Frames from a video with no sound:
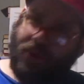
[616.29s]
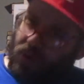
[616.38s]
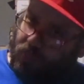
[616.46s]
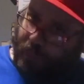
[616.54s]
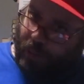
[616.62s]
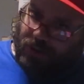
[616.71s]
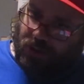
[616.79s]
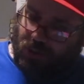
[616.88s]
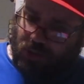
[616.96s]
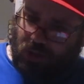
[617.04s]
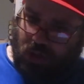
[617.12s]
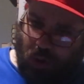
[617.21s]
new books to
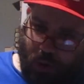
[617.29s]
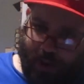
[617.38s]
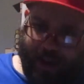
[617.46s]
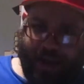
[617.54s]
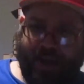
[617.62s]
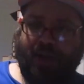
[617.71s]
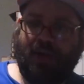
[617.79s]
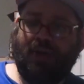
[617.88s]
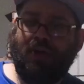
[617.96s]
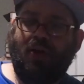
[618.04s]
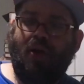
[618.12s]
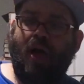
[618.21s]
enjoy.
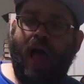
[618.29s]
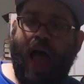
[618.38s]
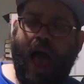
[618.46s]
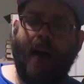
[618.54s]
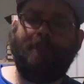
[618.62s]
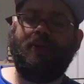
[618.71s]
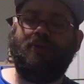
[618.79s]
Happy